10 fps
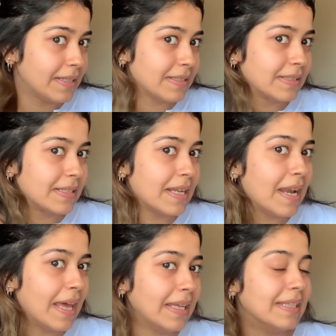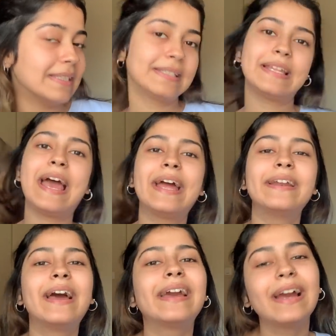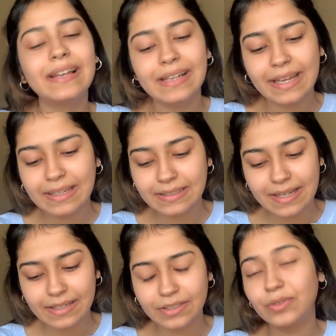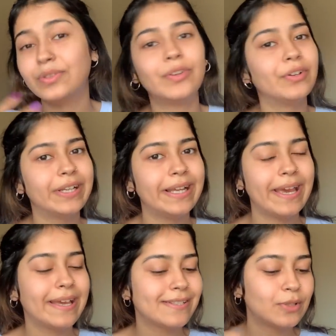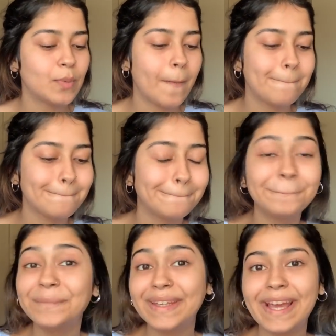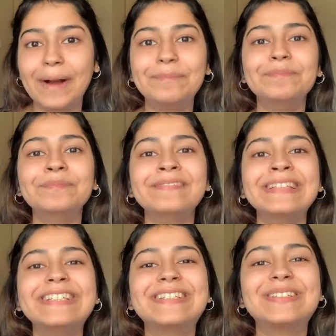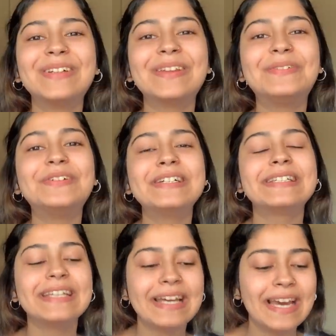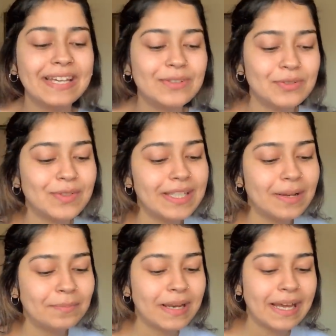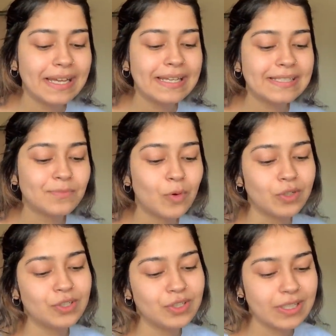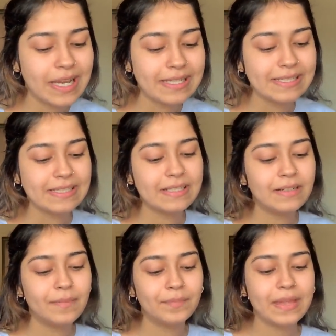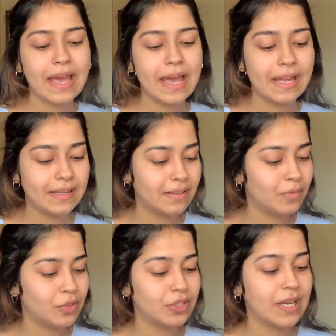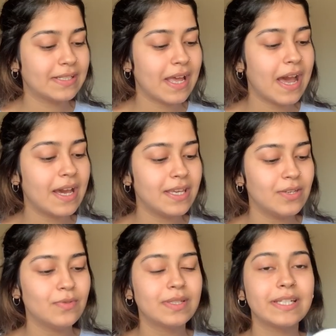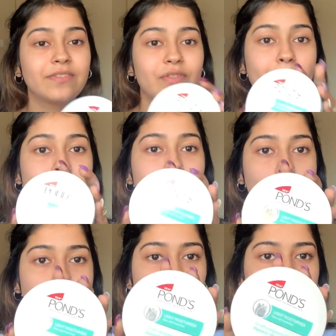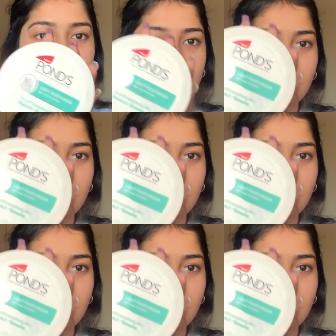is still like this and I kind of like it, kind of don't, not really care. So yeah, so the first thing I usually apply is moisturizer, and the moisturizer I use is from Pond's.